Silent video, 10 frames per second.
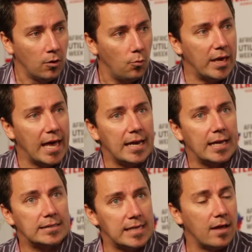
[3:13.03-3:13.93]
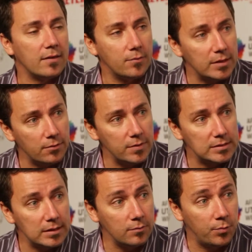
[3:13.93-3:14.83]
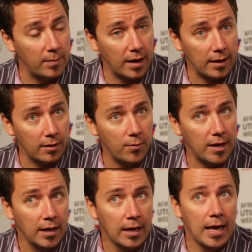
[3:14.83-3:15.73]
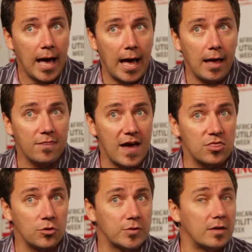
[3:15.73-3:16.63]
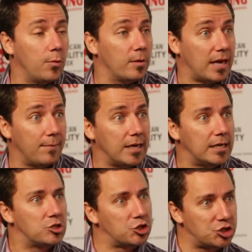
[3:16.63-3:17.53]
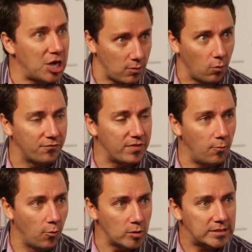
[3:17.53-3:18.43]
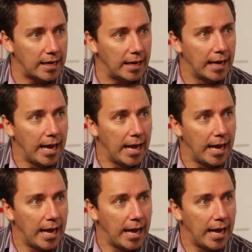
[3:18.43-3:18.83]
We had a town that we did recently in Mpumalanga where they thought that we were coming in to shut off their water,